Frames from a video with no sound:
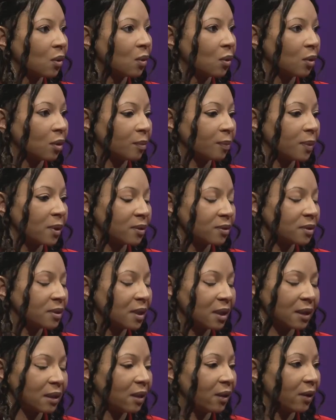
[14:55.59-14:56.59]
or
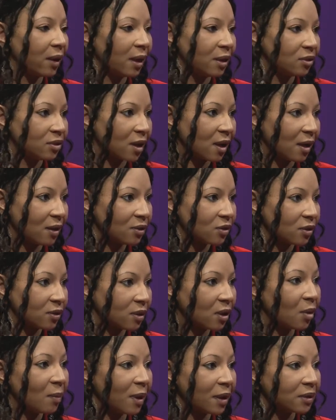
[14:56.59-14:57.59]
post-secondary education to
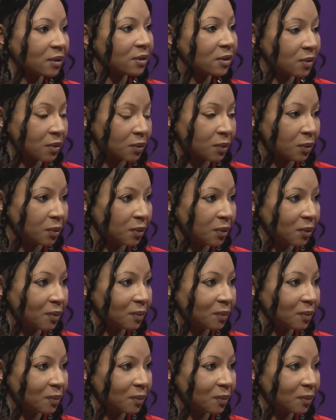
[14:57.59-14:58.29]
go back to school.